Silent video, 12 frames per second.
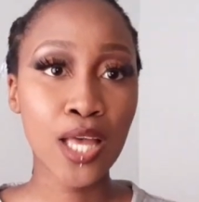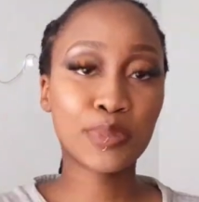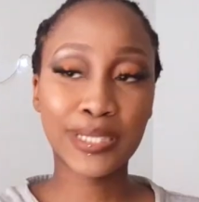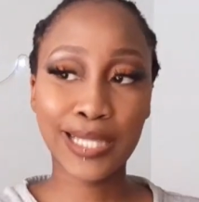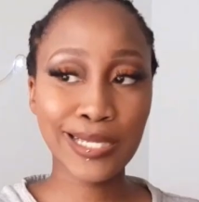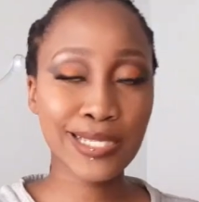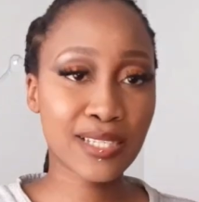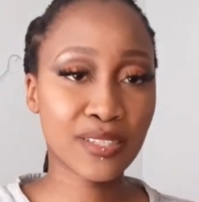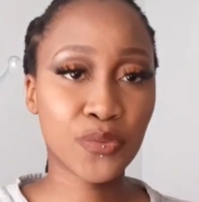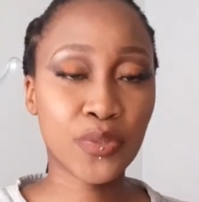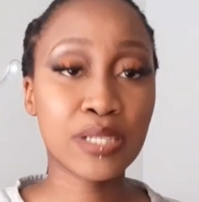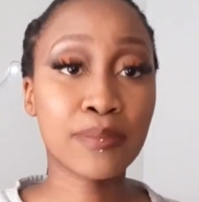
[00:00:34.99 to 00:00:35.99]
But that
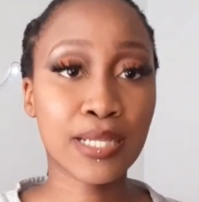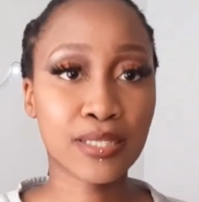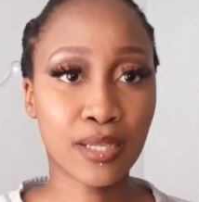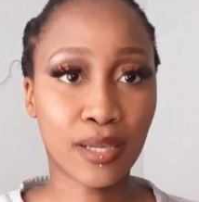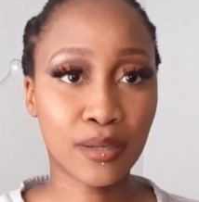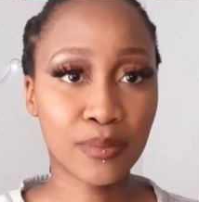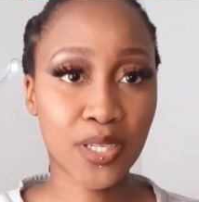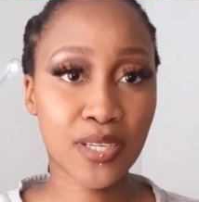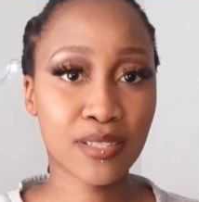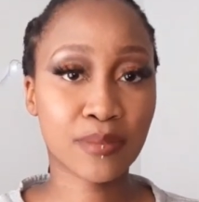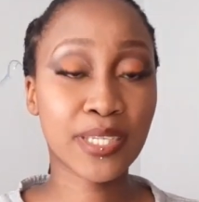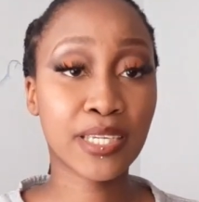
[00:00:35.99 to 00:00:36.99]
doesn't really matter
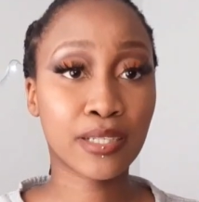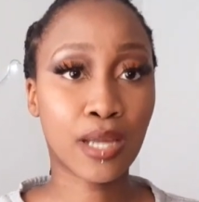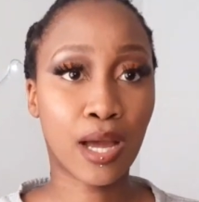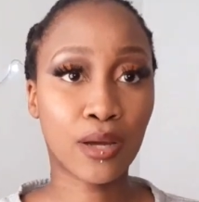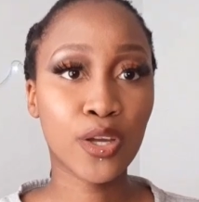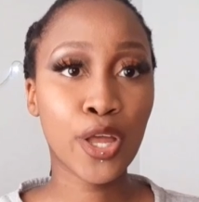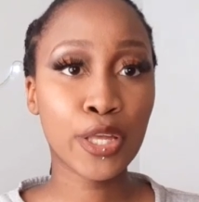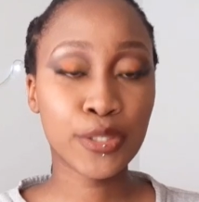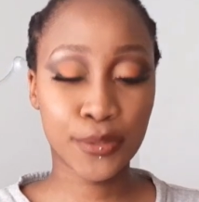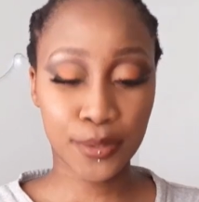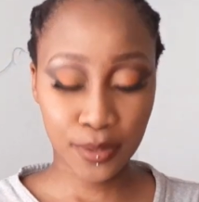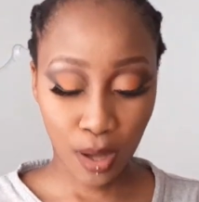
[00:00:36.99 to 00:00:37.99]
because I'm here now.
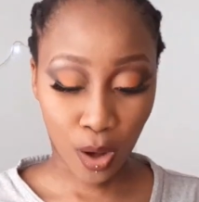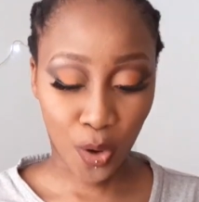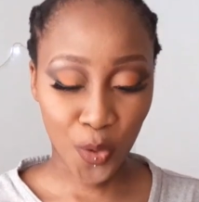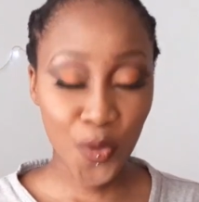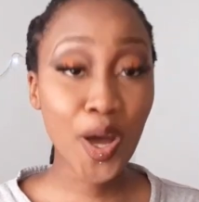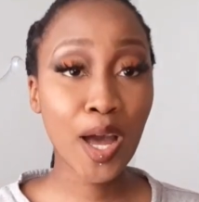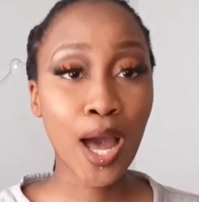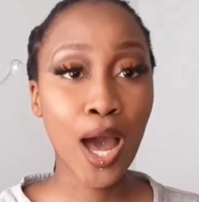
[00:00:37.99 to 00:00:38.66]
So